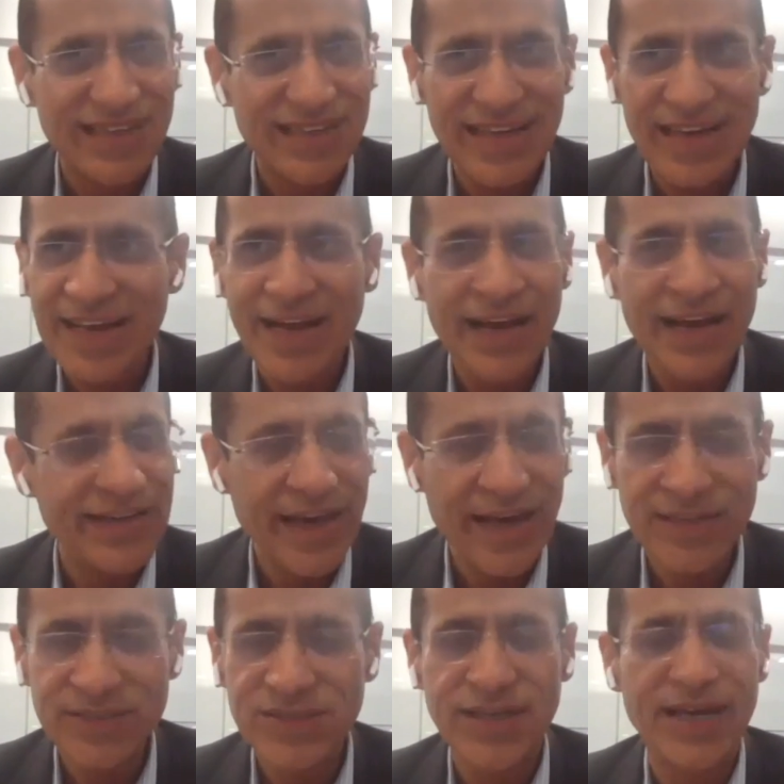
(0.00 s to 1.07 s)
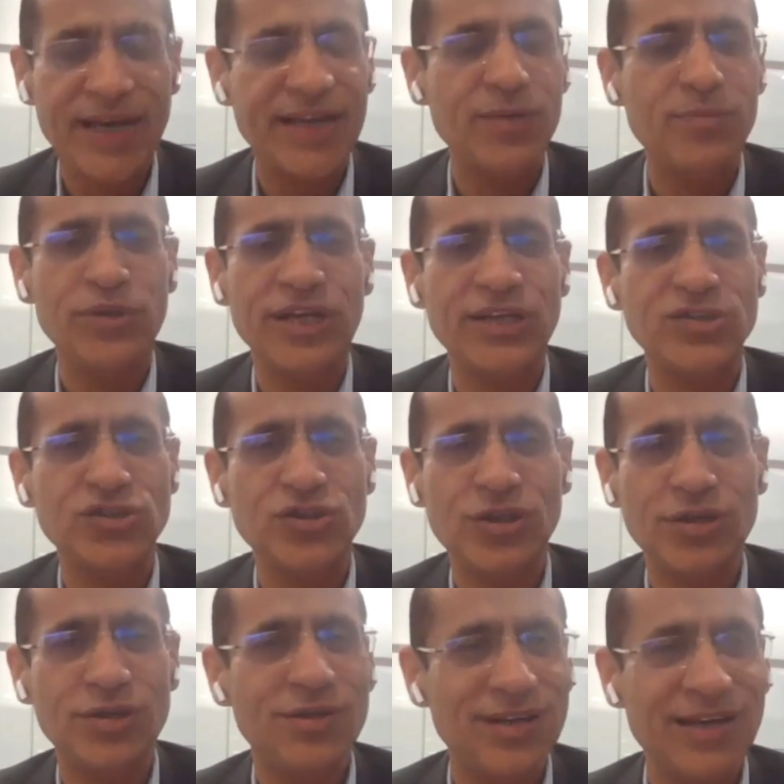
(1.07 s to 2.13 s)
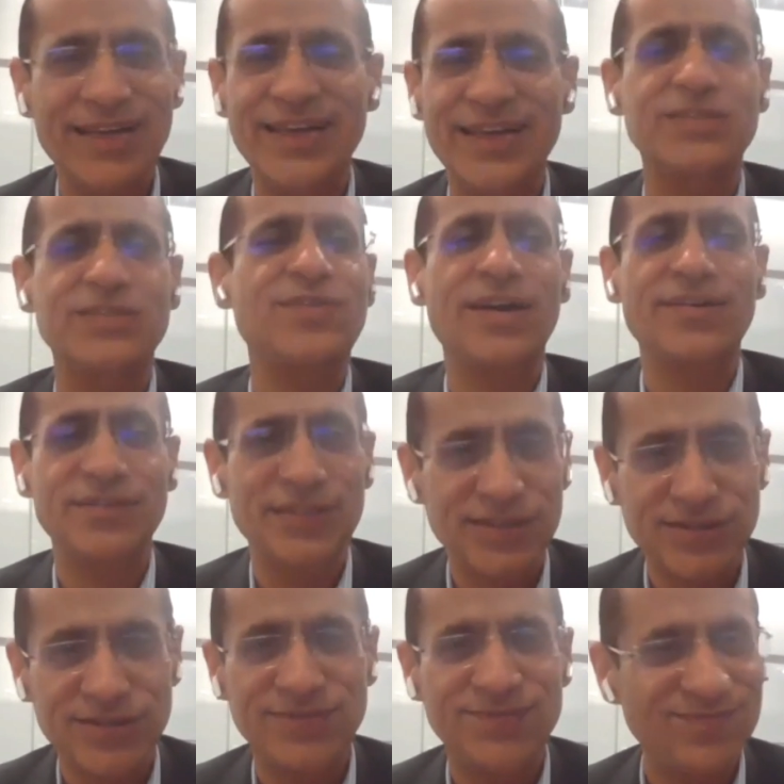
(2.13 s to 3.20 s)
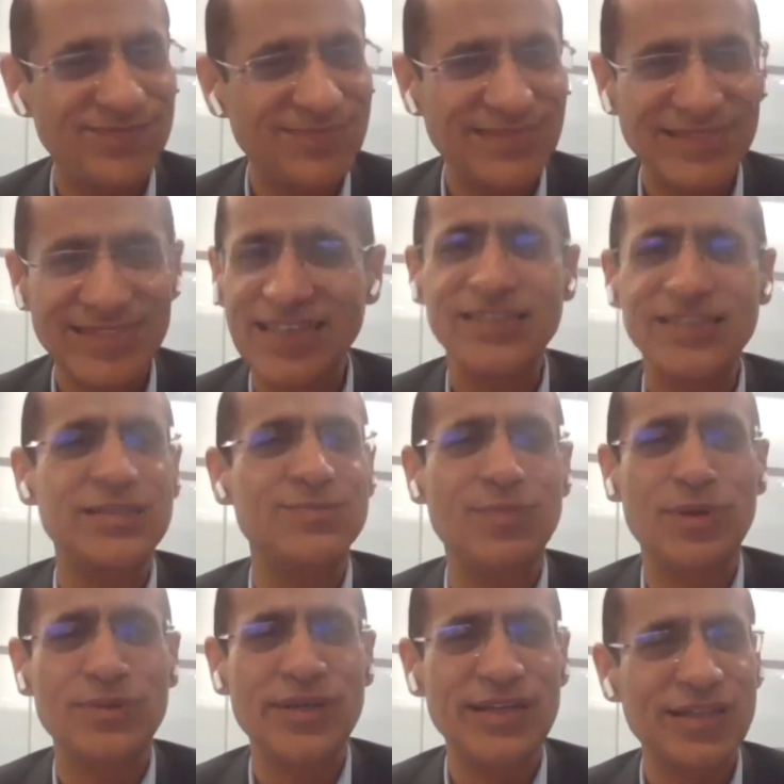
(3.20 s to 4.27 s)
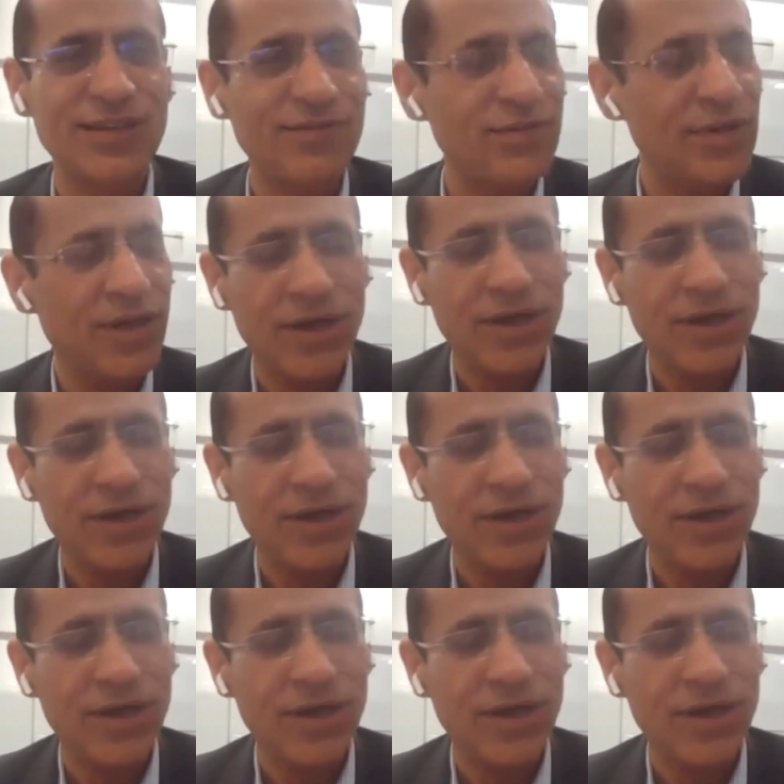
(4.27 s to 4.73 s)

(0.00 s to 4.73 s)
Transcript: and enhance their career potential in the next 5 years. That's a simple objective.